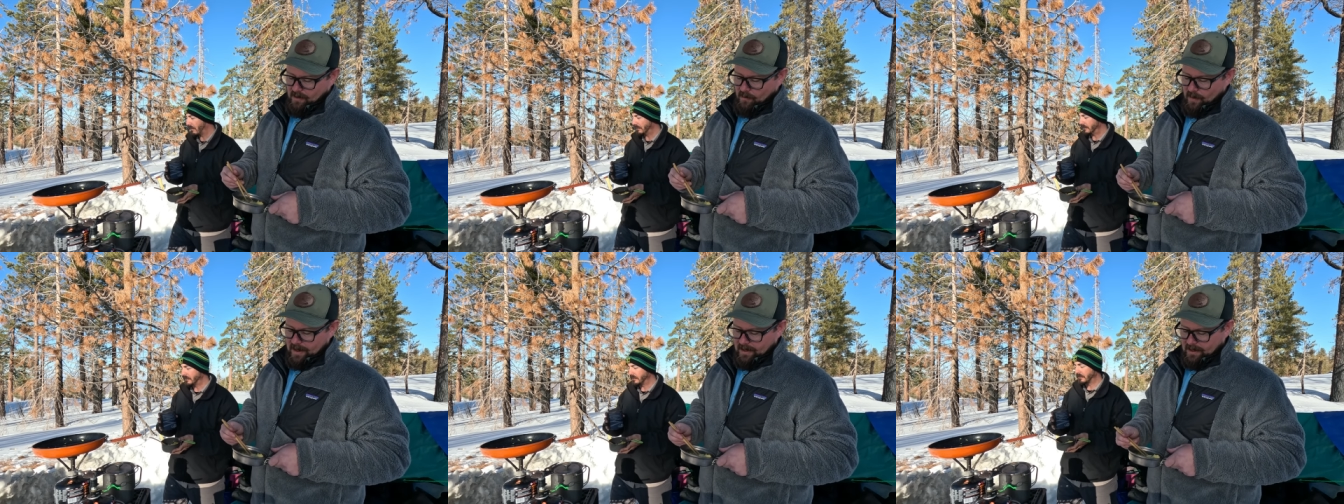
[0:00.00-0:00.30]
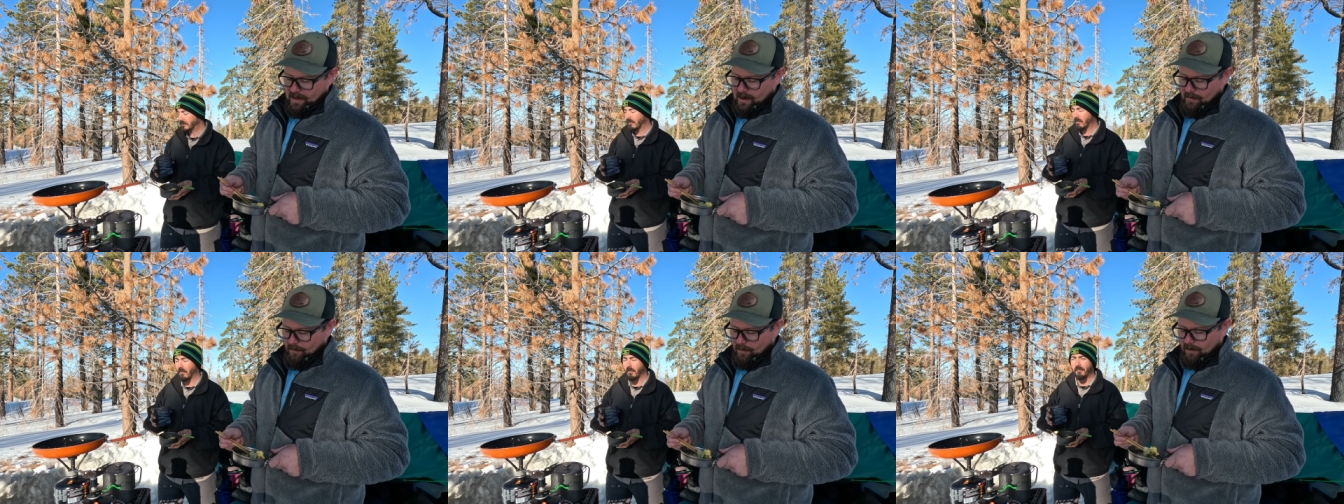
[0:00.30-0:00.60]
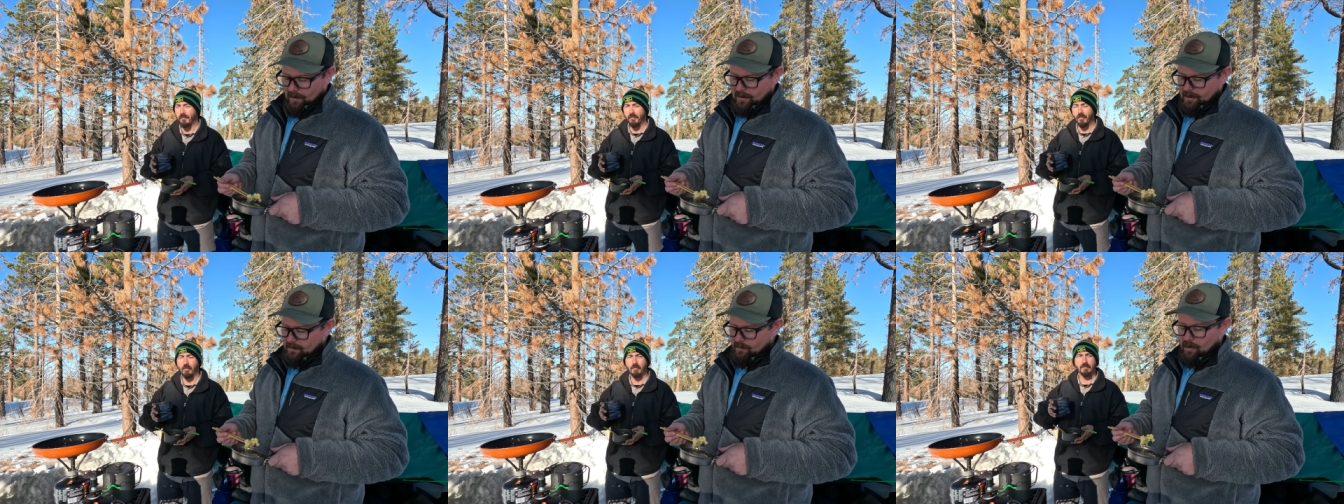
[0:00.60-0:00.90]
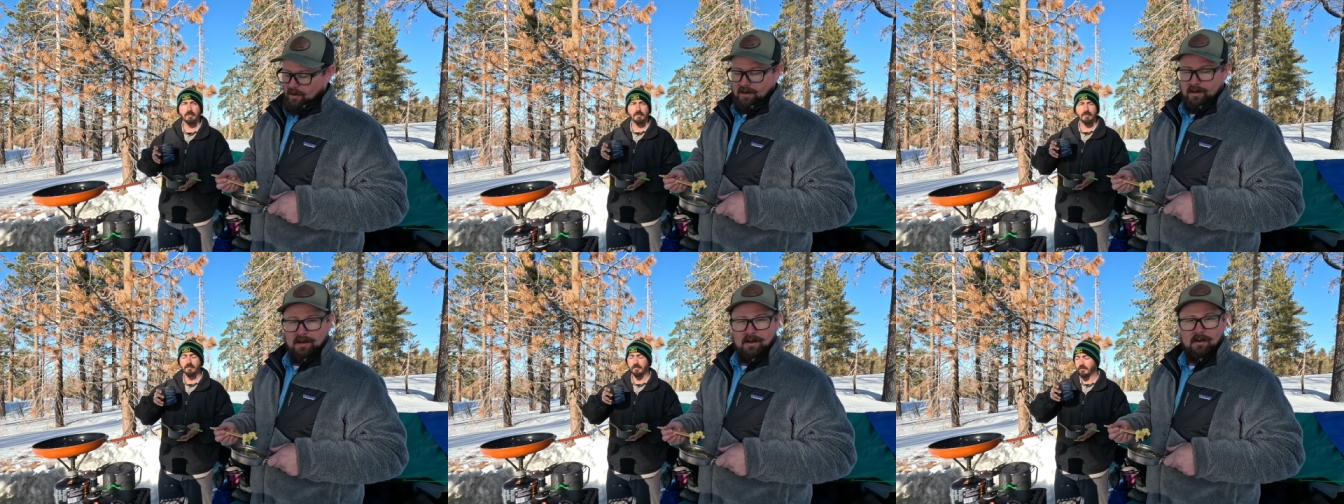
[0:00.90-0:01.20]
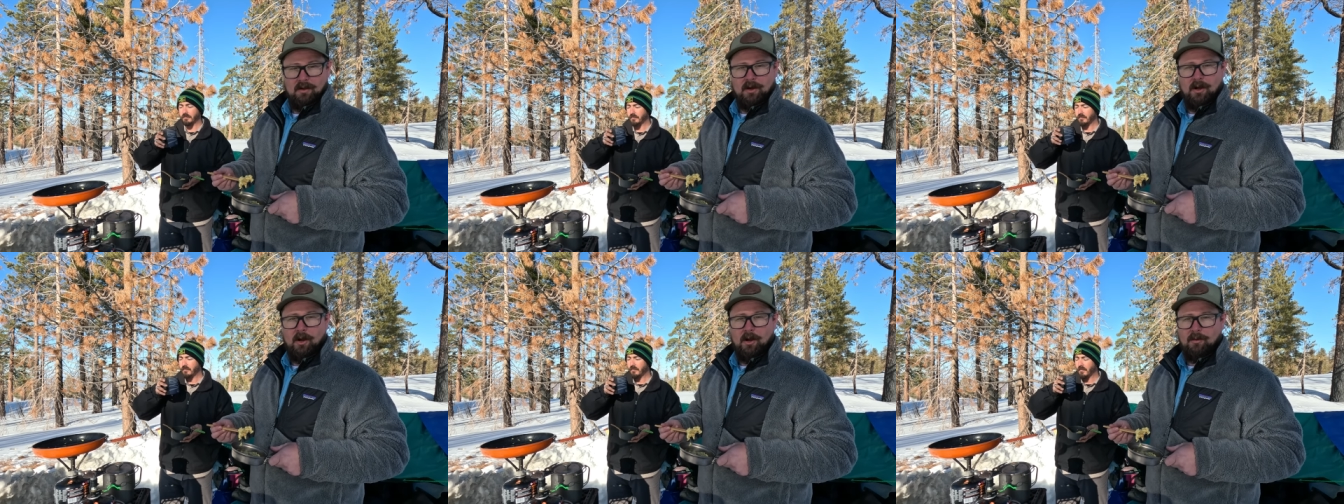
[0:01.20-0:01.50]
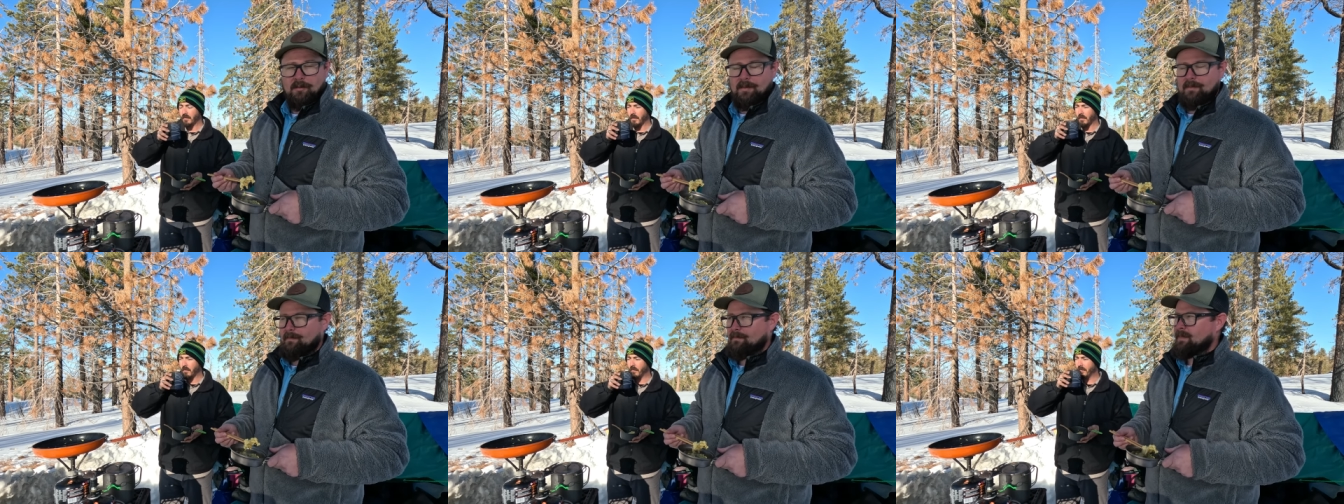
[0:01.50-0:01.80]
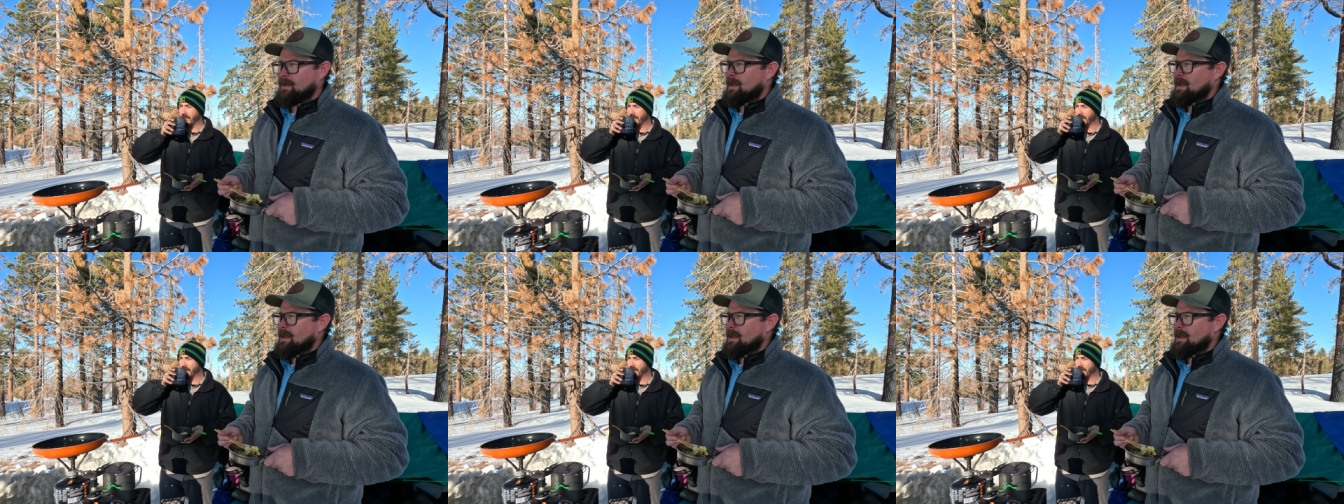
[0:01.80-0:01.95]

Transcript: uh, waking up early in the morning and going home.